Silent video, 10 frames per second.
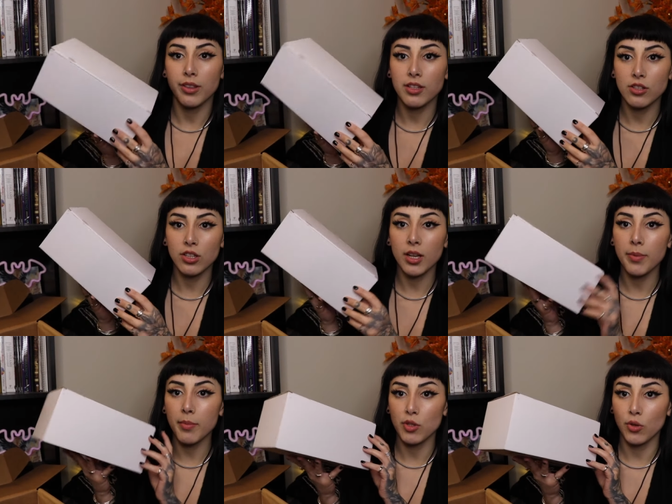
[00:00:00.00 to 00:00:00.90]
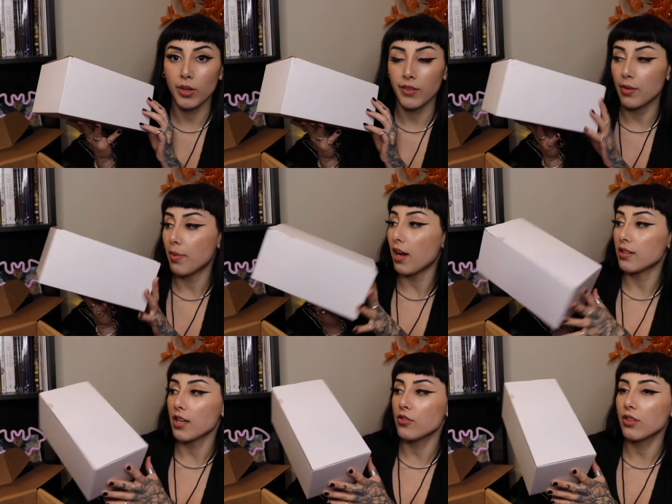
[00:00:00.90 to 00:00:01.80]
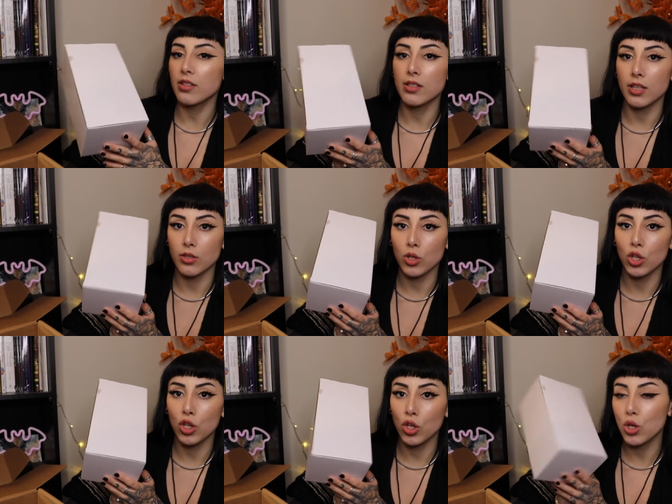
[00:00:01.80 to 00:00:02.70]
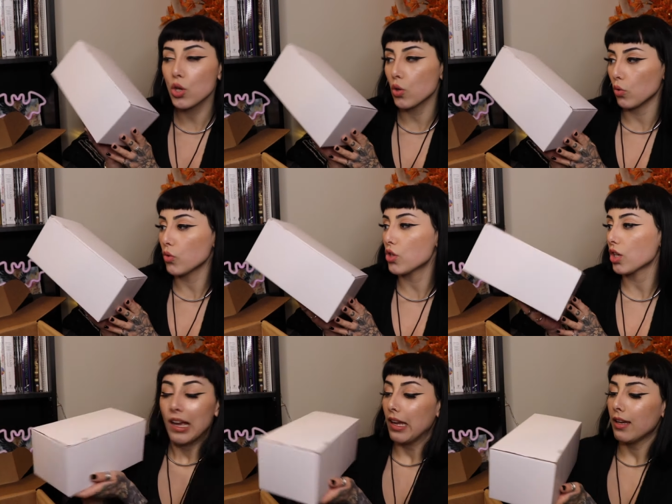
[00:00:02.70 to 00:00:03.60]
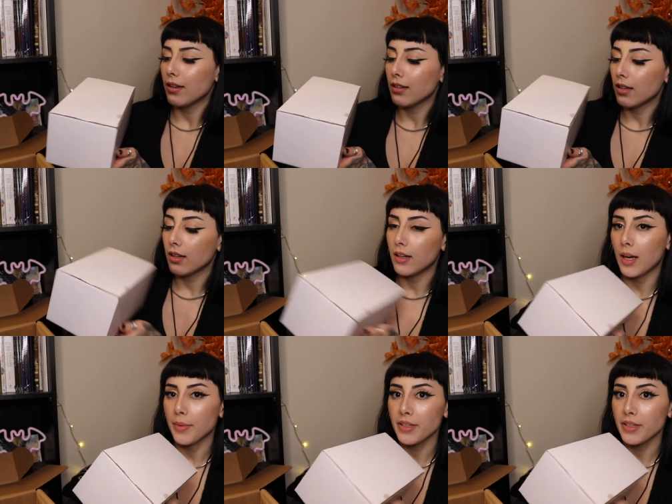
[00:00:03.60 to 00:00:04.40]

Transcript: This took up the majority of the box. As you can see, it's huge and I'm